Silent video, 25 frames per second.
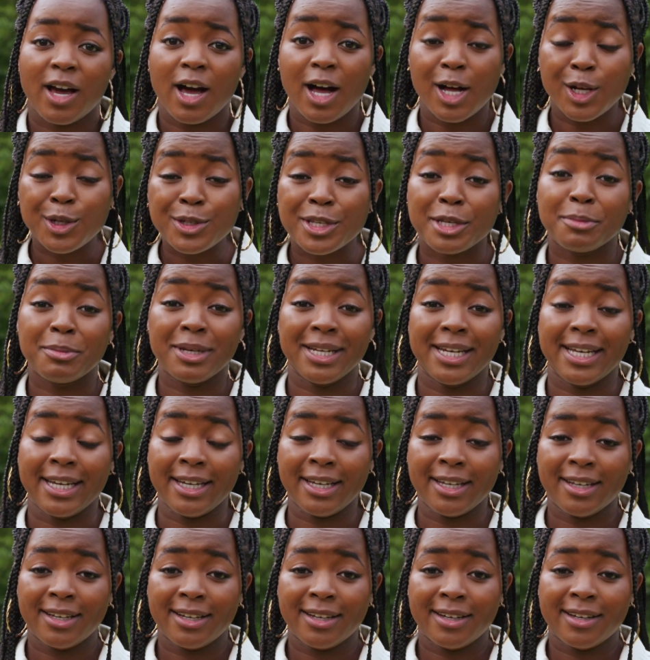
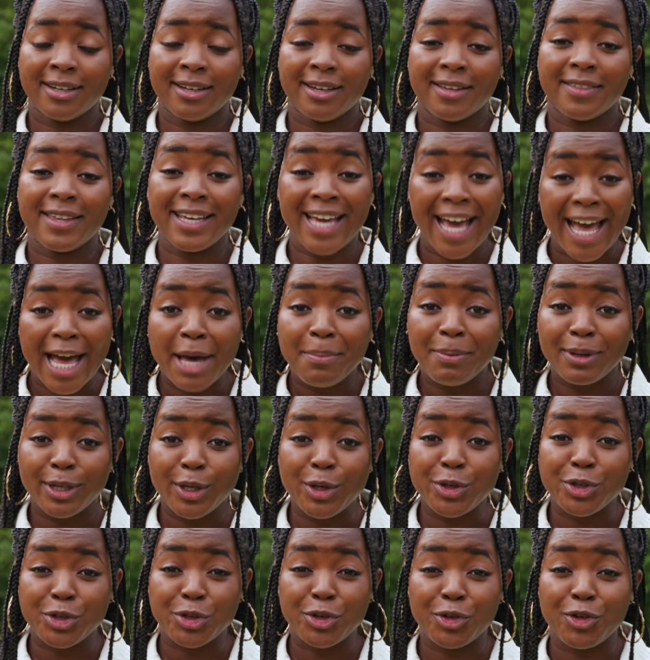Ultimately, the air
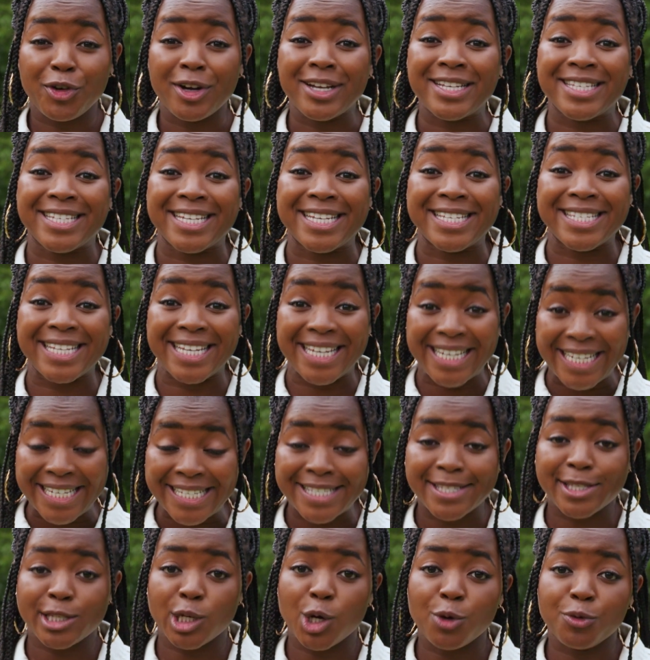pollution crisis
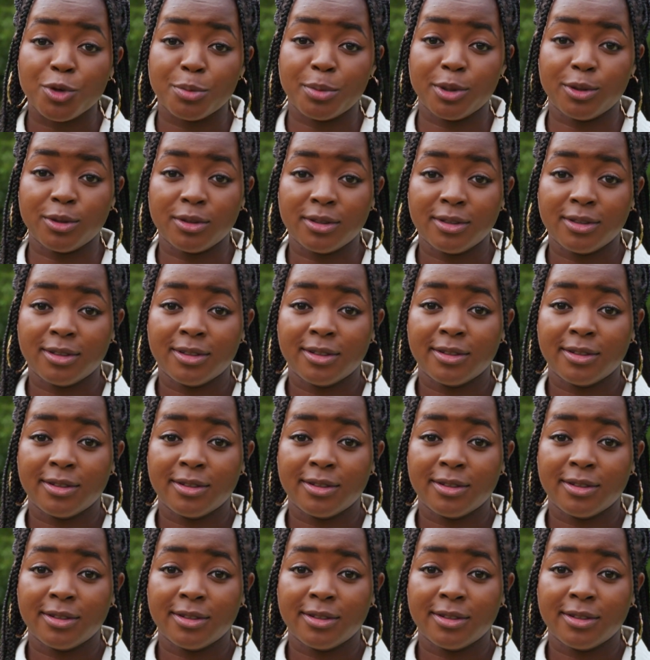is solvable.